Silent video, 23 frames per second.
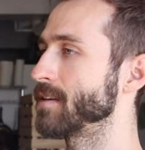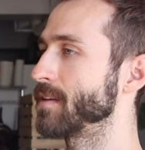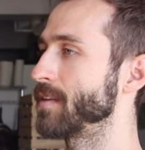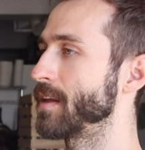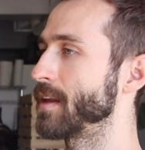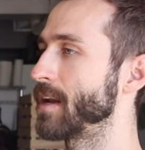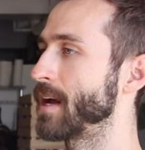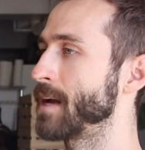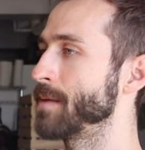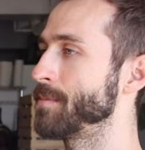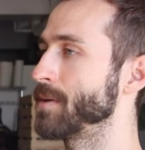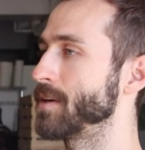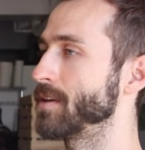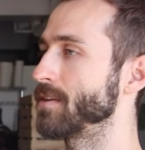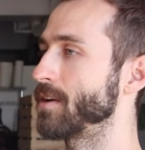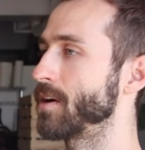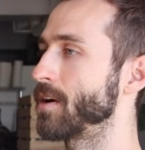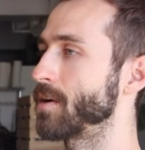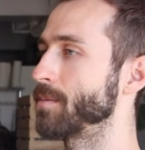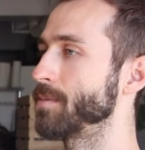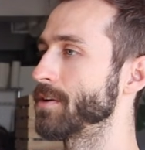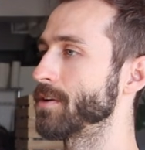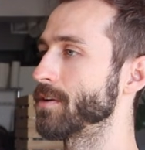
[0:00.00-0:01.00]
And then I built
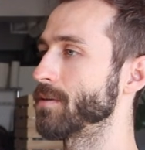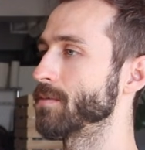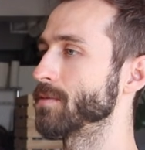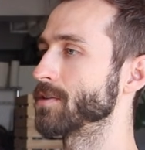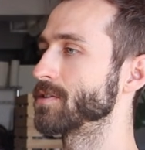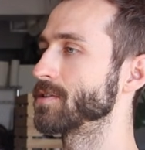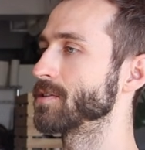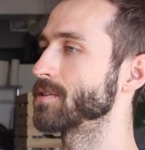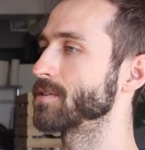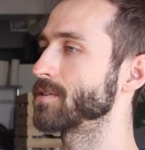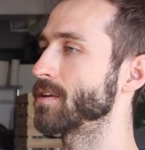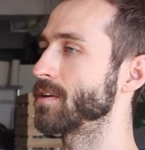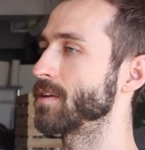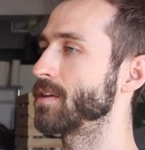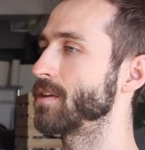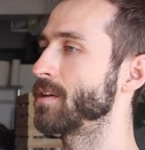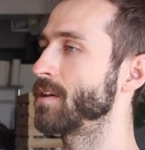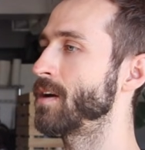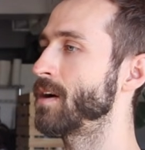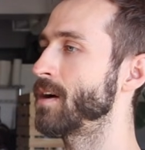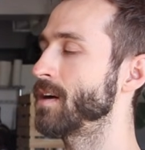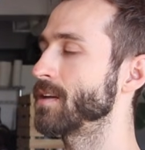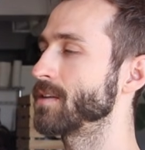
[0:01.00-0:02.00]
Arbiter, which is a
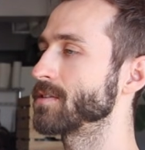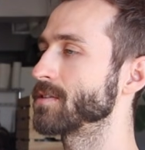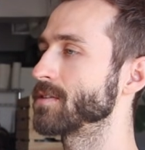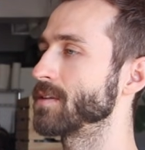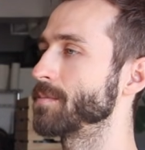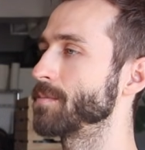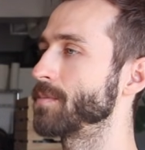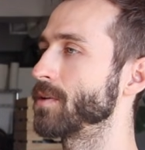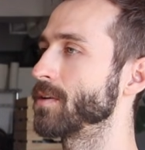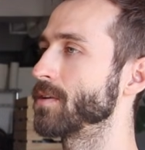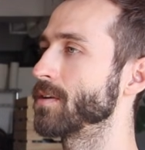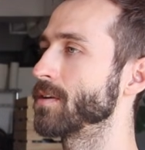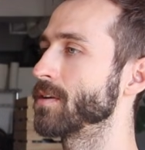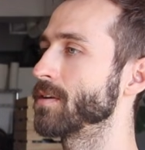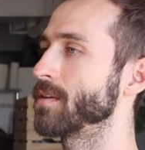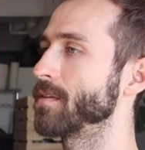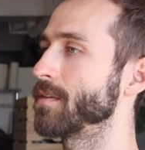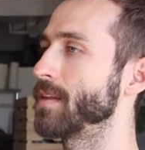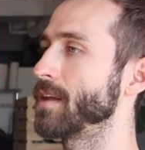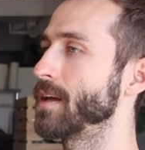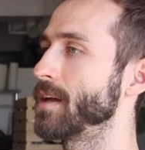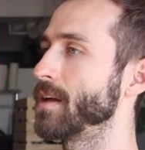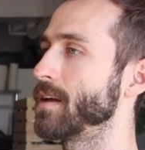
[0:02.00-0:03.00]
lot simpler
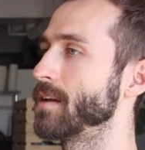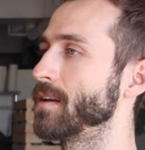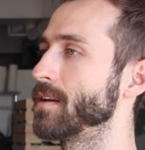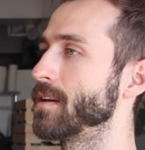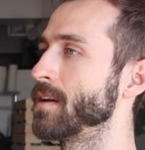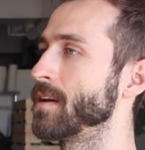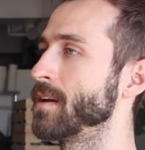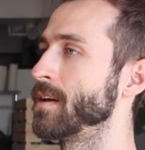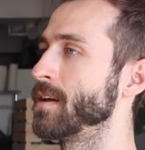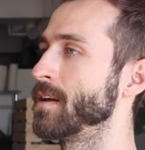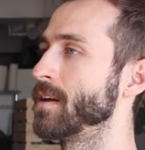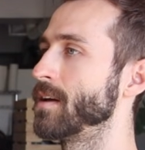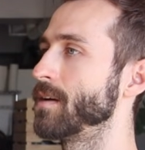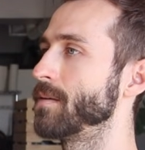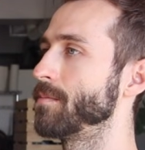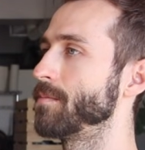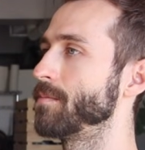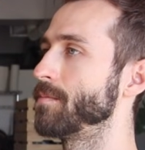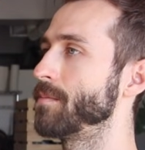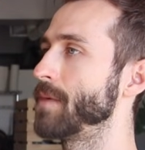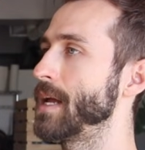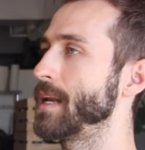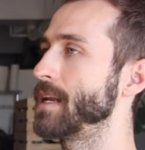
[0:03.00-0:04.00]
than
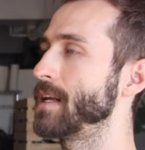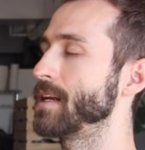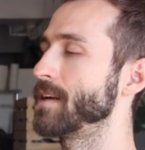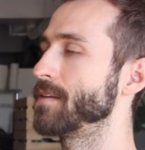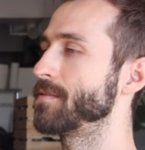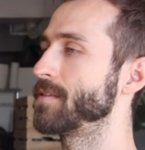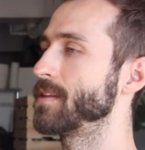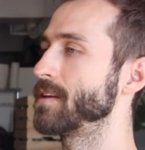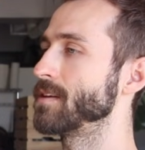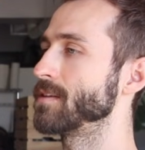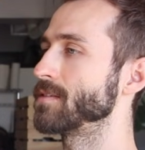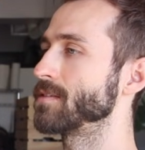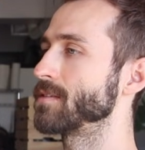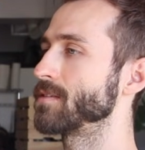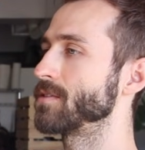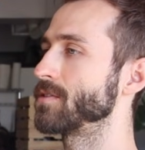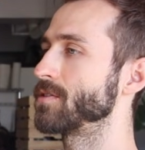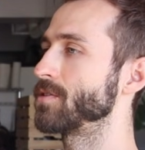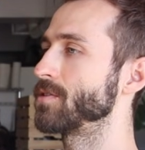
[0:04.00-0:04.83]
many of these